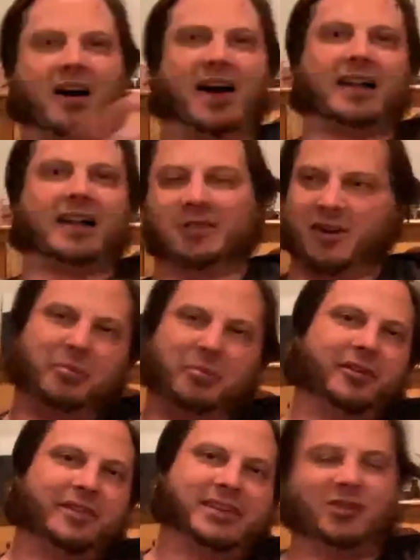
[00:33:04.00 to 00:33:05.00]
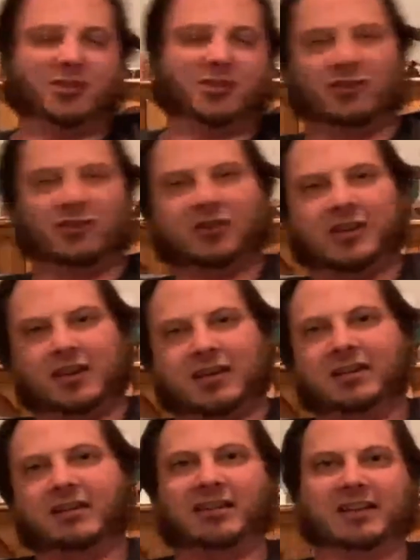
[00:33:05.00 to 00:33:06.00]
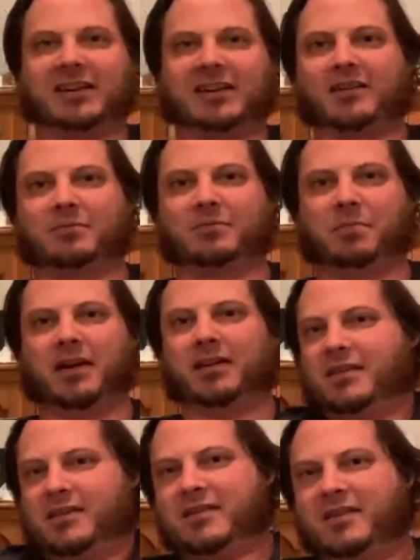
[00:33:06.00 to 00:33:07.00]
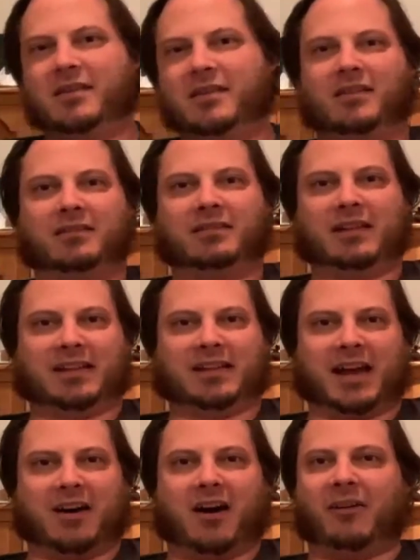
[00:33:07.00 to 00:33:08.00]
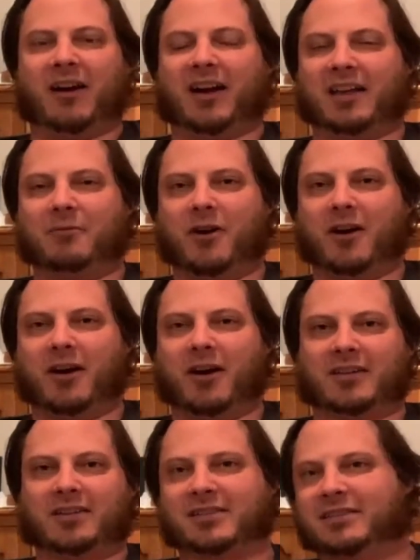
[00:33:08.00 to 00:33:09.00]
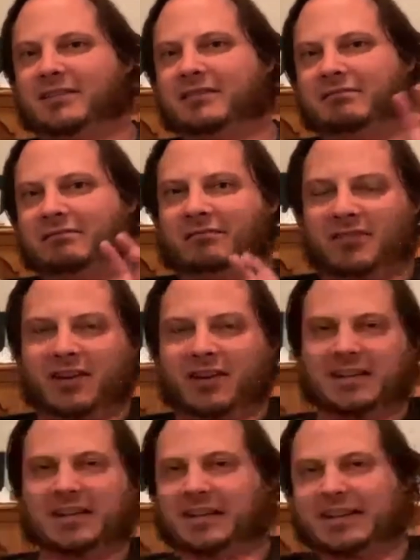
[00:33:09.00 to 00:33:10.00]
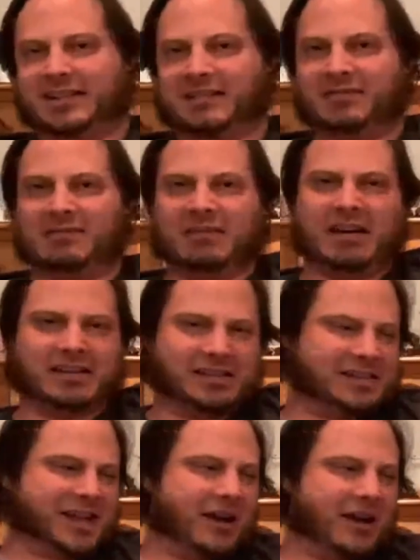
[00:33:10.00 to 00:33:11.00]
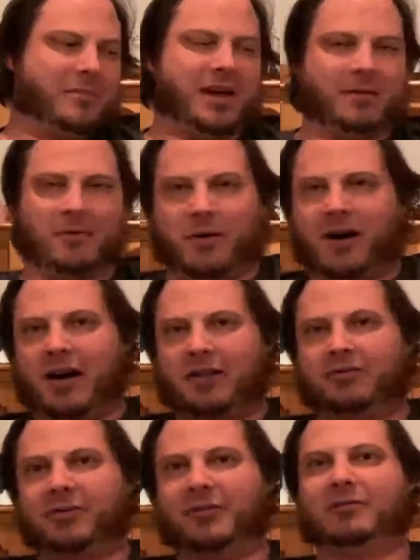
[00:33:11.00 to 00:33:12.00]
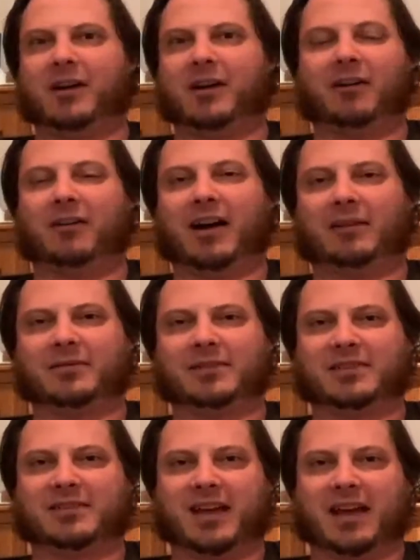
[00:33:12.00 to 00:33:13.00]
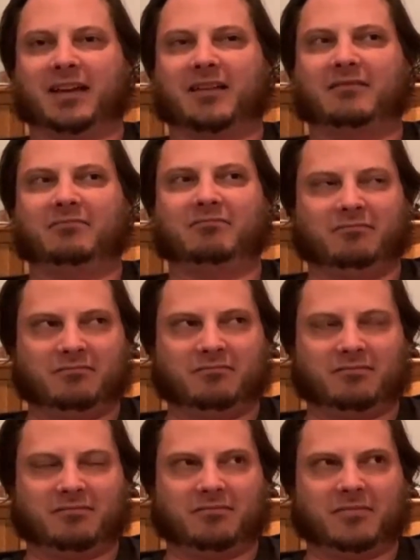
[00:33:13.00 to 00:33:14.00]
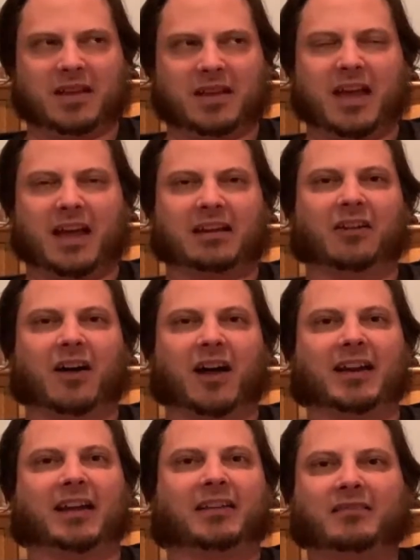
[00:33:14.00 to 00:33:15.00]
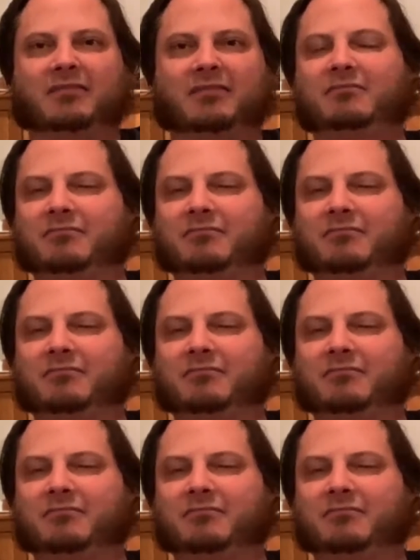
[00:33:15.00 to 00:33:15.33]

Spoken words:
guy, and so I got put on this duty, and it sucked. But that's how hierarchy works, and I did this, and this is how I met my wife, and rah, rah, rah. It was like, enlightening.